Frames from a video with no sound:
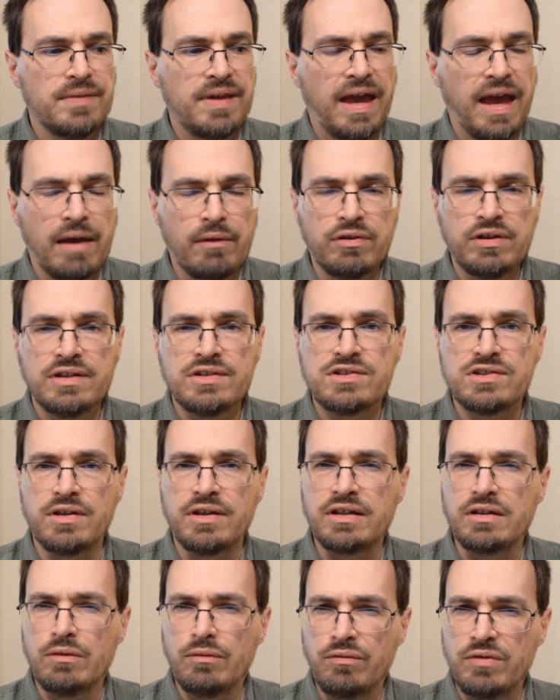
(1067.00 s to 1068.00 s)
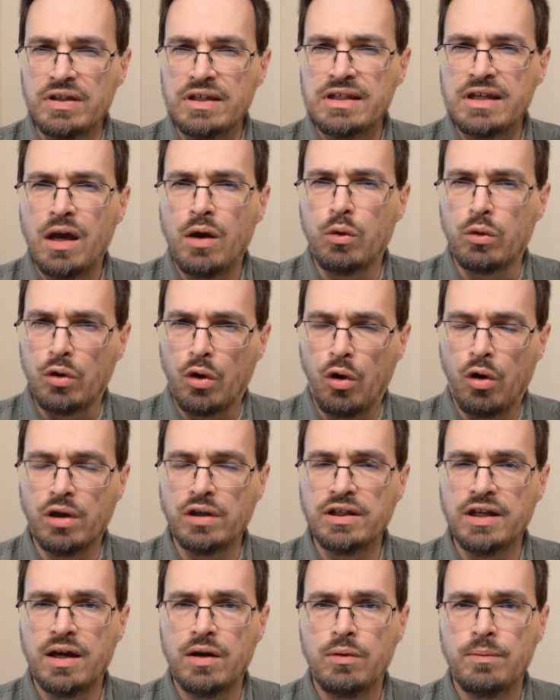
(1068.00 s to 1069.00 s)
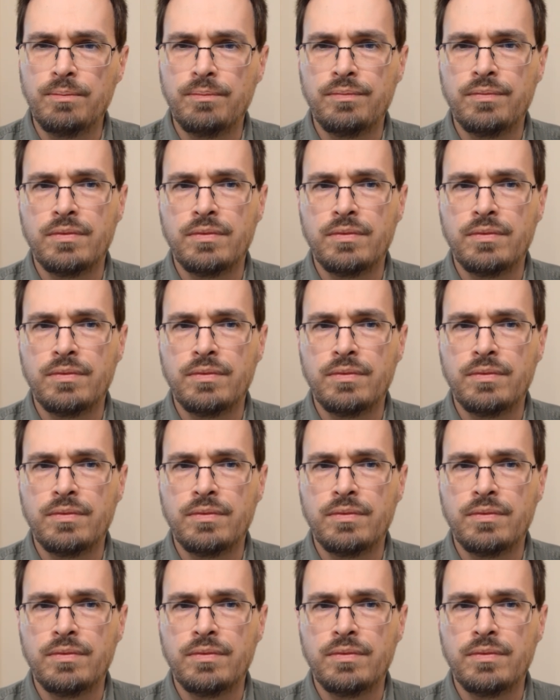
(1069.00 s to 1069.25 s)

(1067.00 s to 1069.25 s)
evidence like a video or audio